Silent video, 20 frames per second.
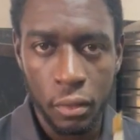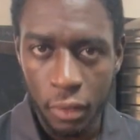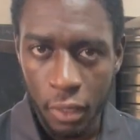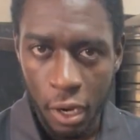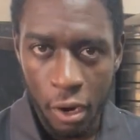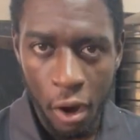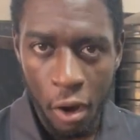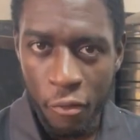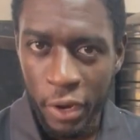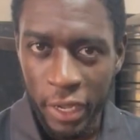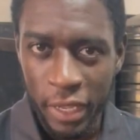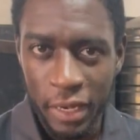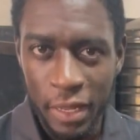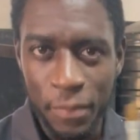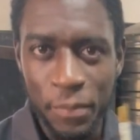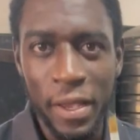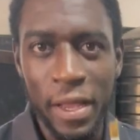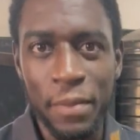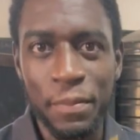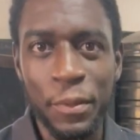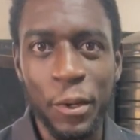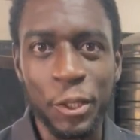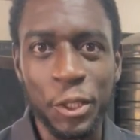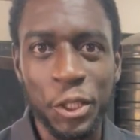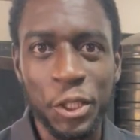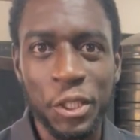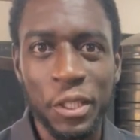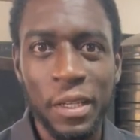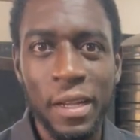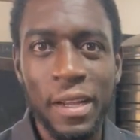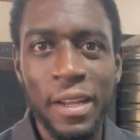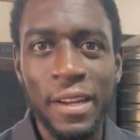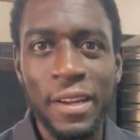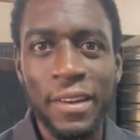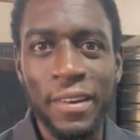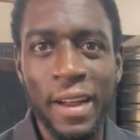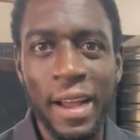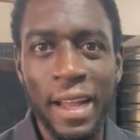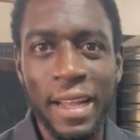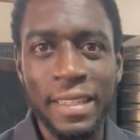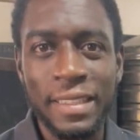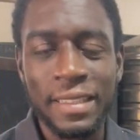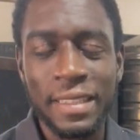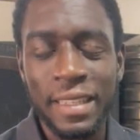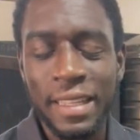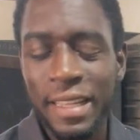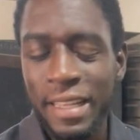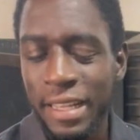or a regular paintbrush, right?